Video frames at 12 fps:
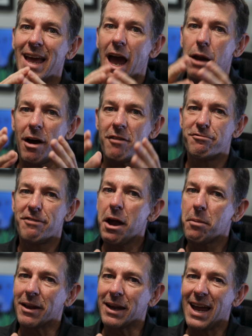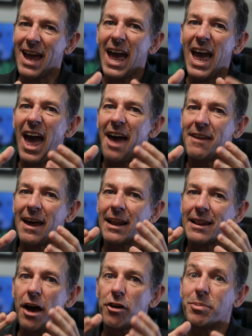and my family, and that
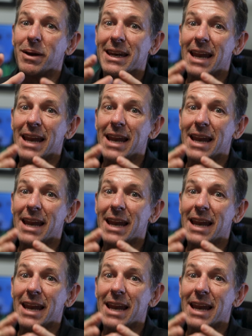allows me